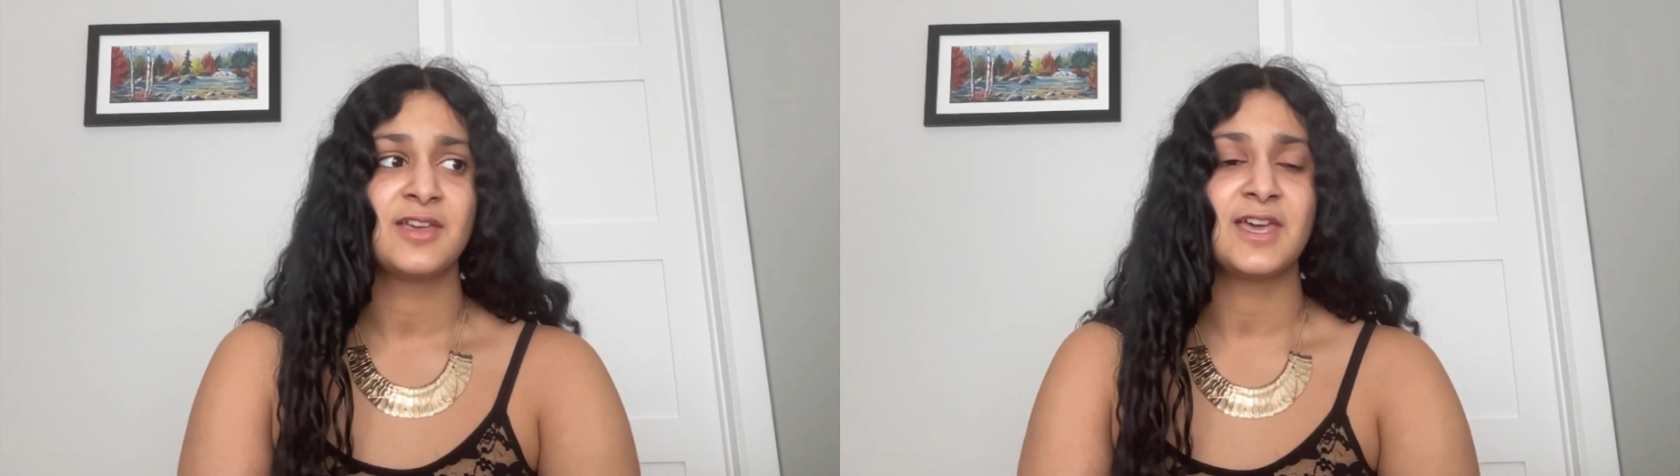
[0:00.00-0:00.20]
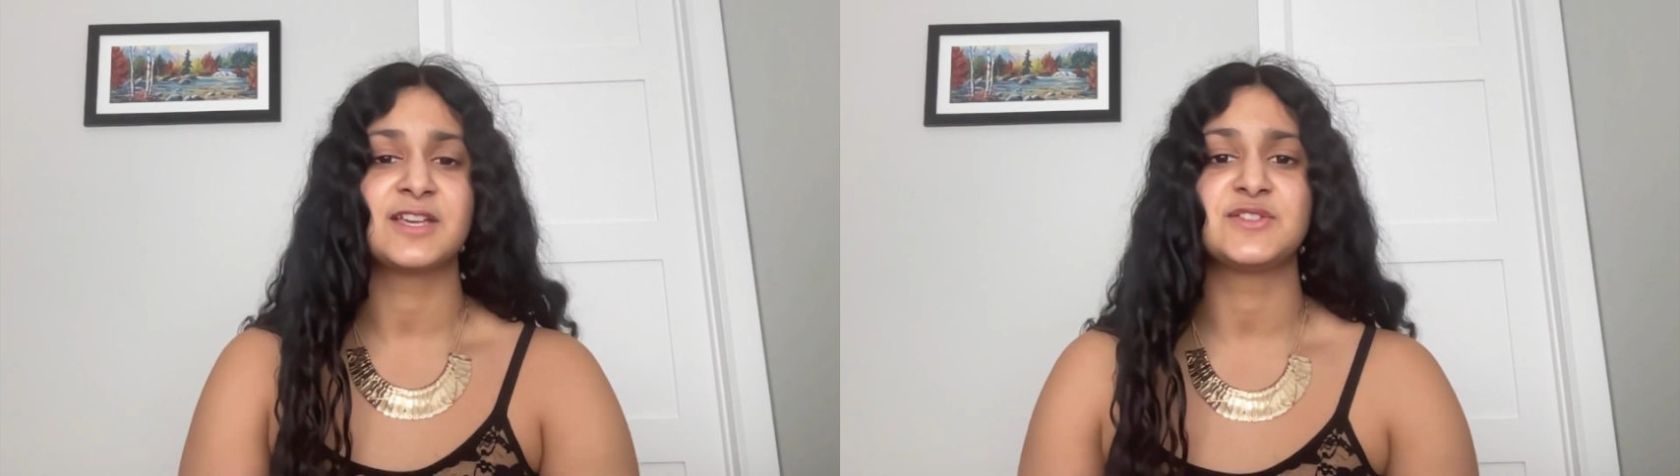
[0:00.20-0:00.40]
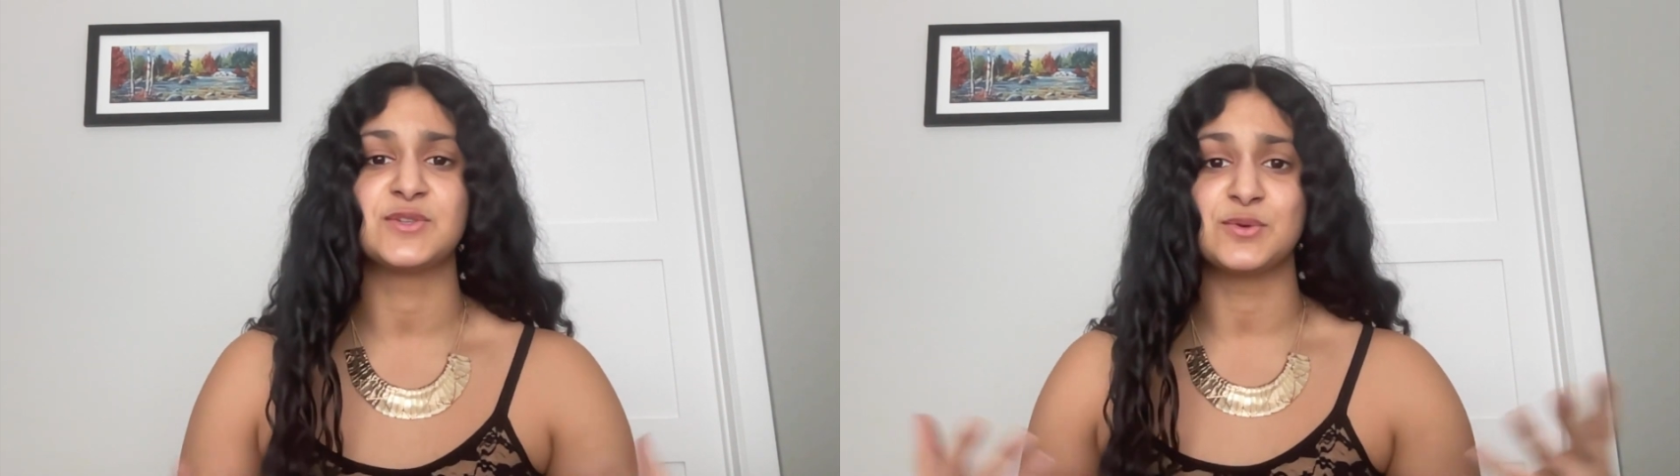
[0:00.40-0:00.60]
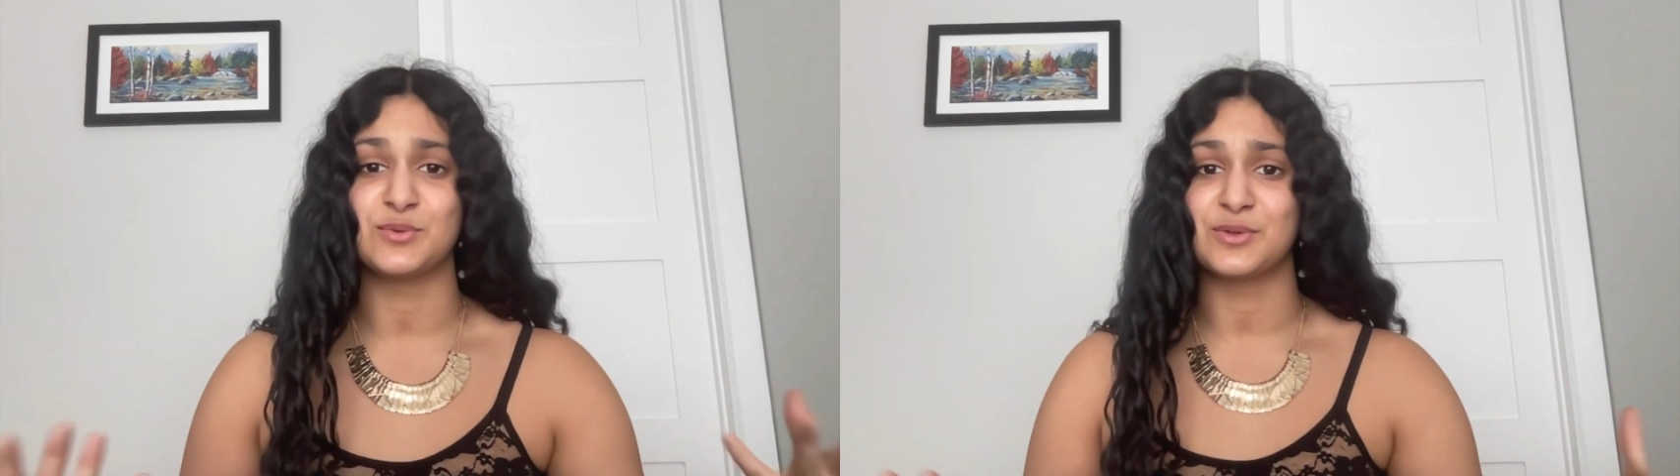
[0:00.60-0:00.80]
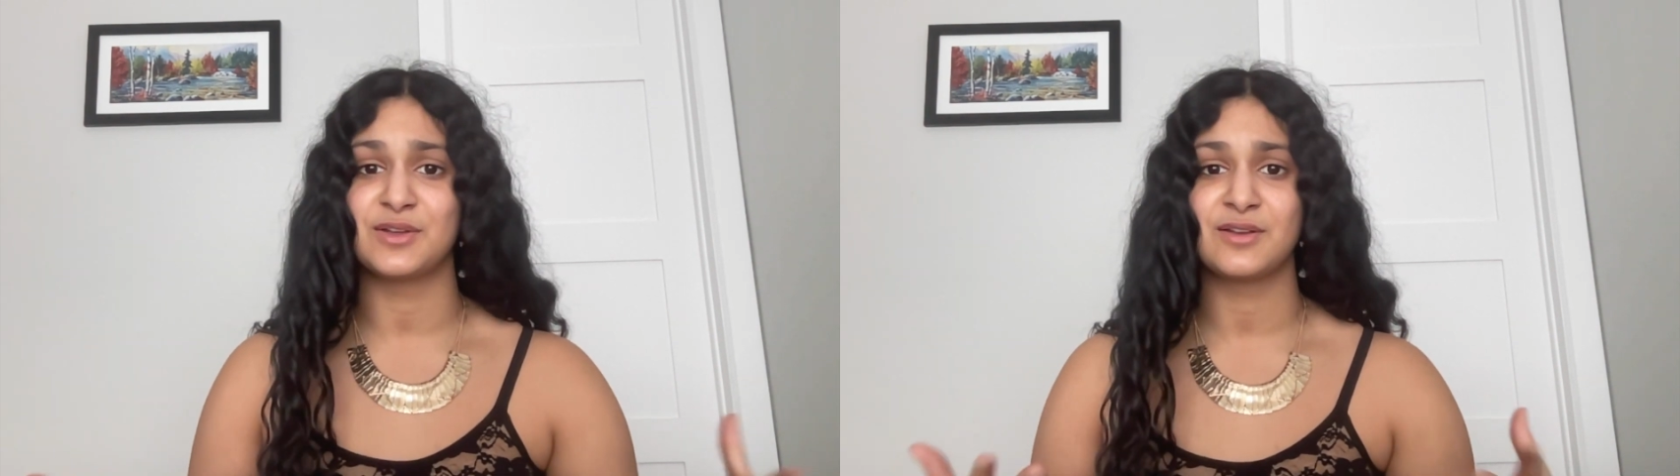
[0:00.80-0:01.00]

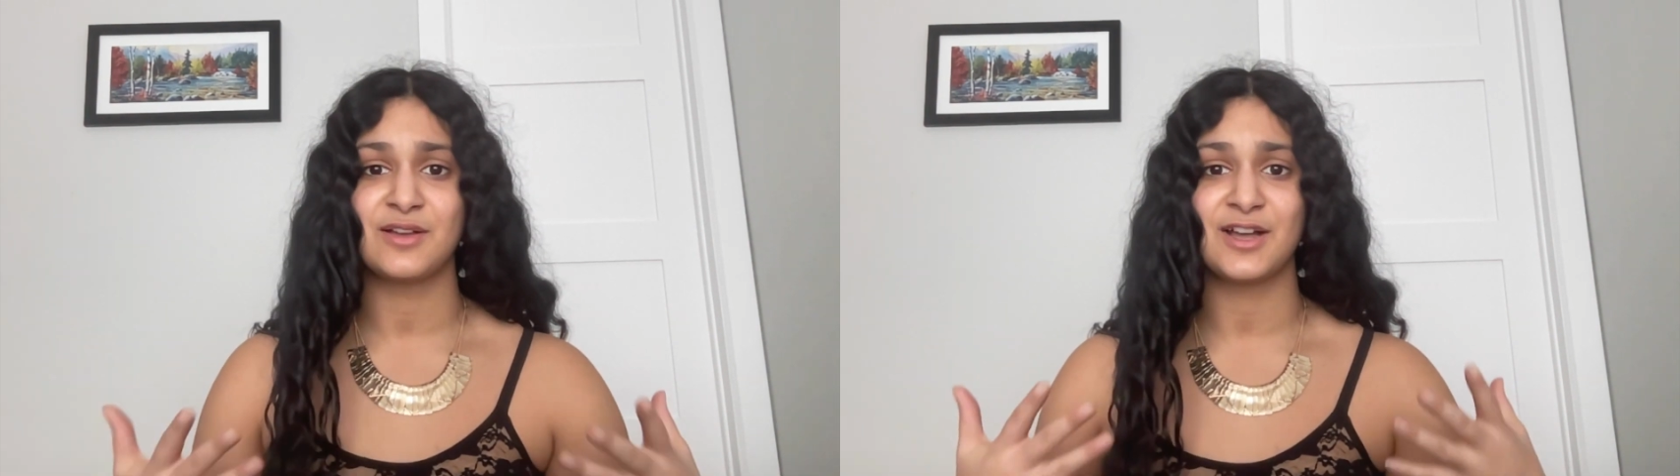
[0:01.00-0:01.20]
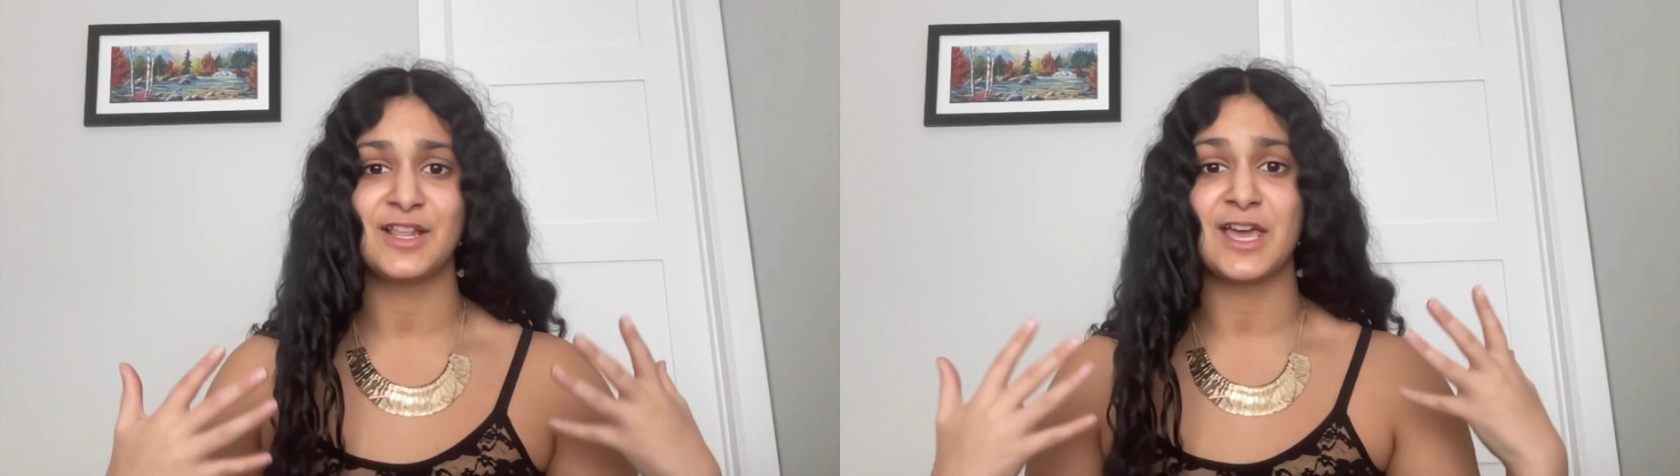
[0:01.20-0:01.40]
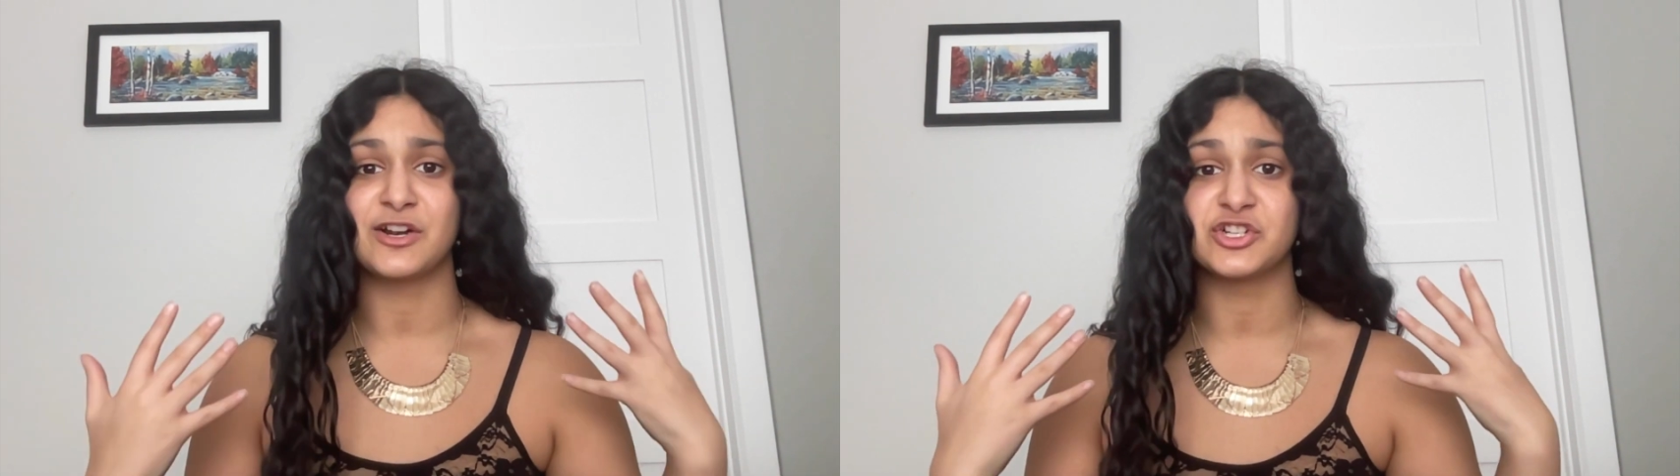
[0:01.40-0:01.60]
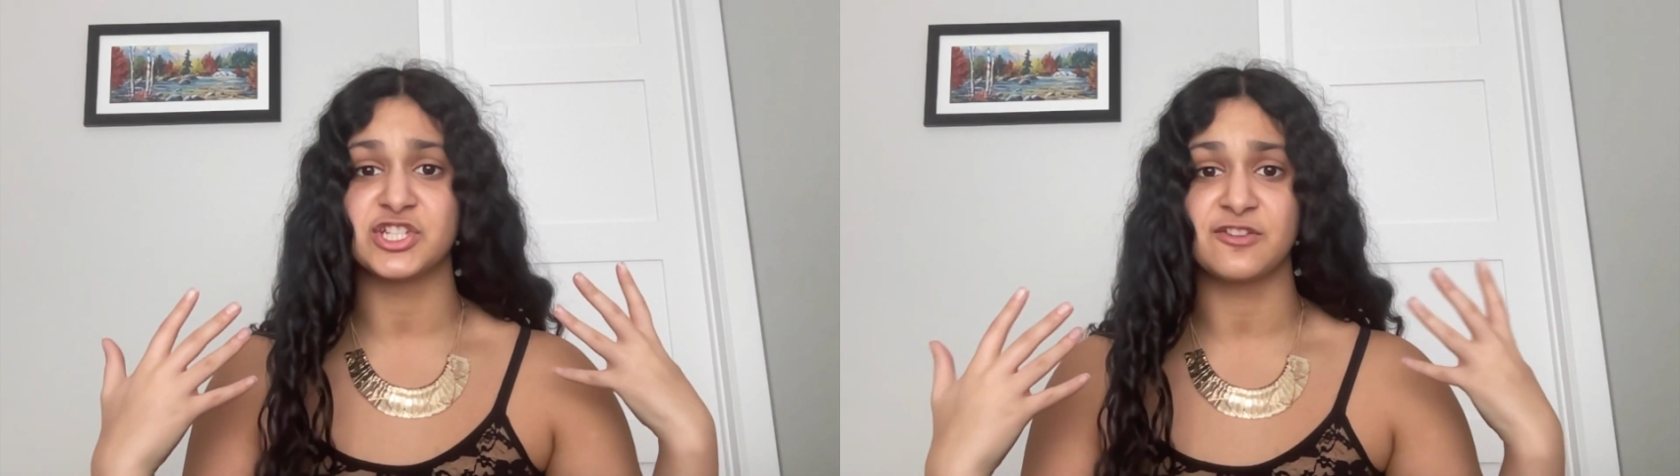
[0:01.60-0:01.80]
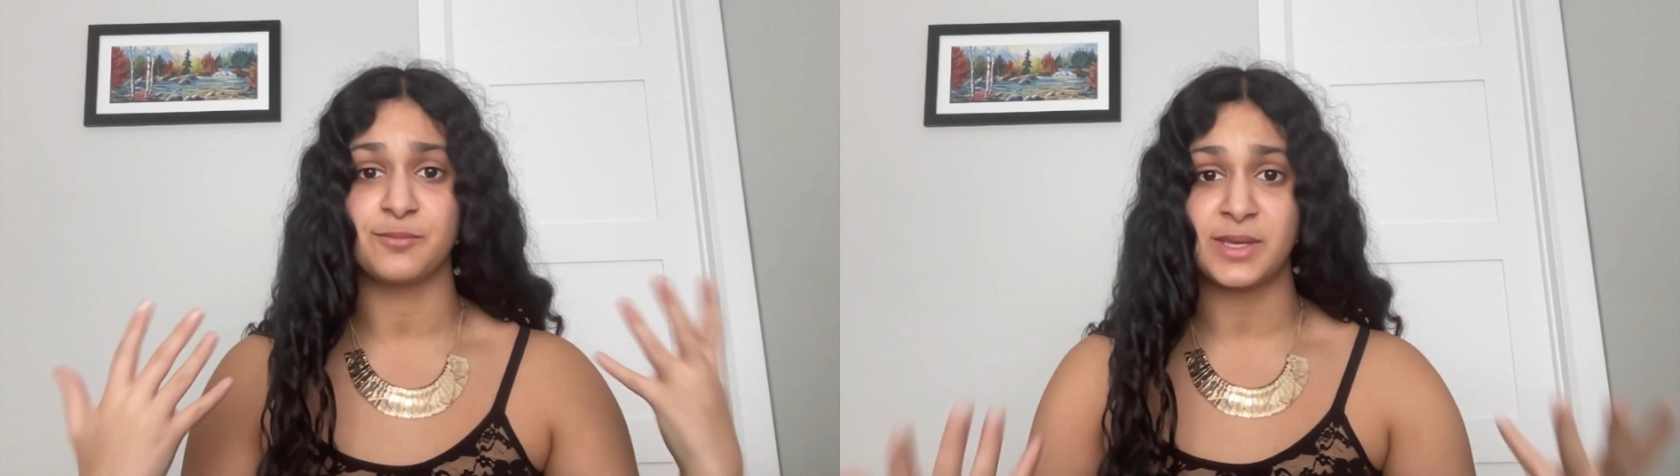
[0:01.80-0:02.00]
exude an energy
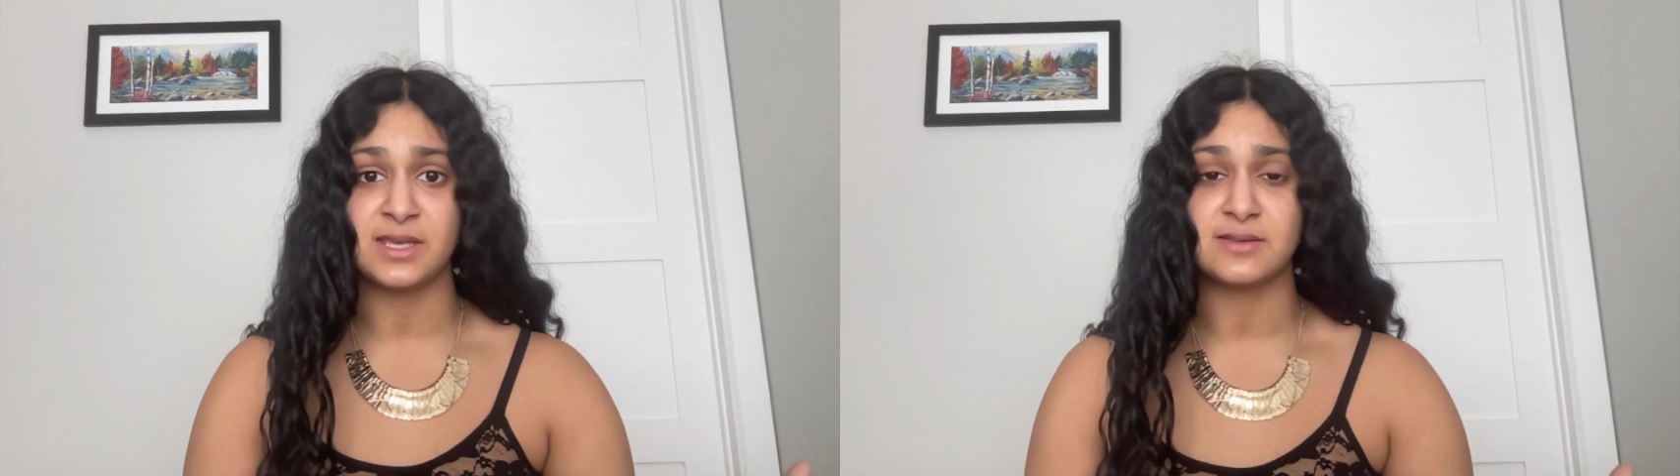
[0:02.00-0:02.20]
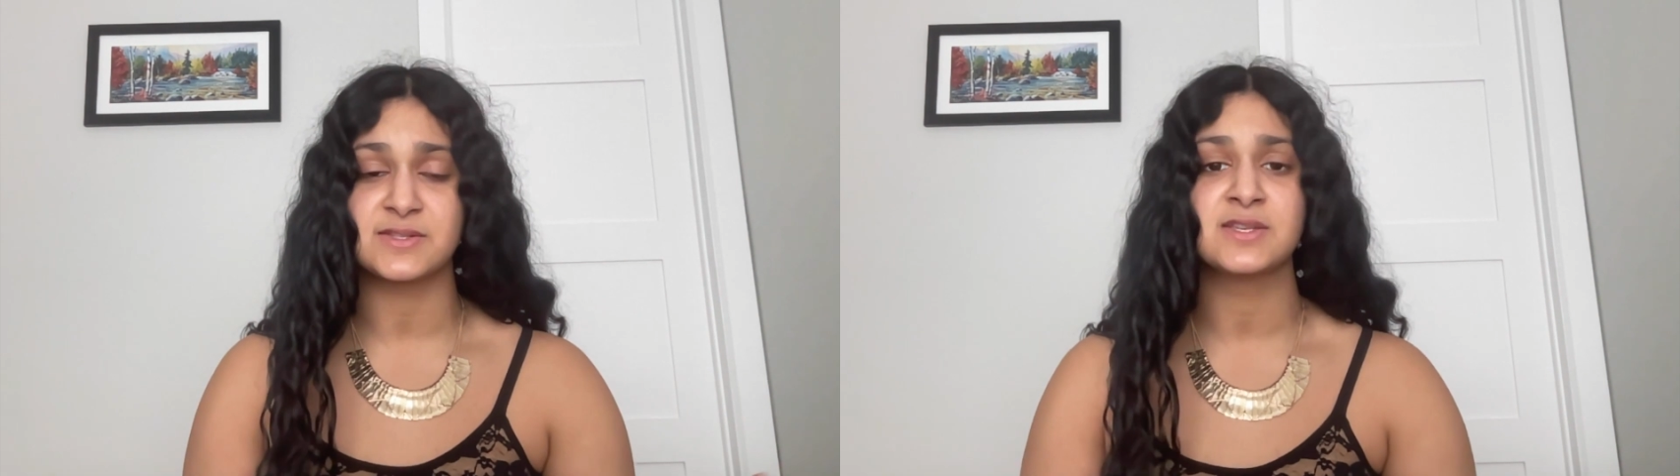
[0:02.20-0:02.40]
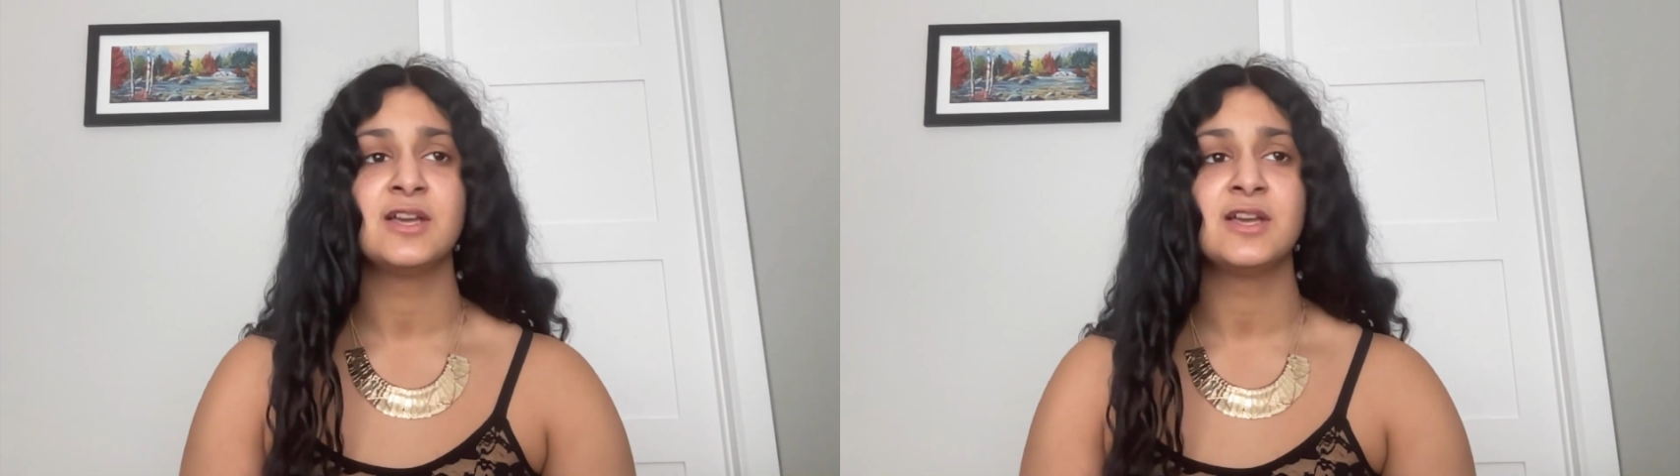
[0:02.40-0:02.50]
of peace?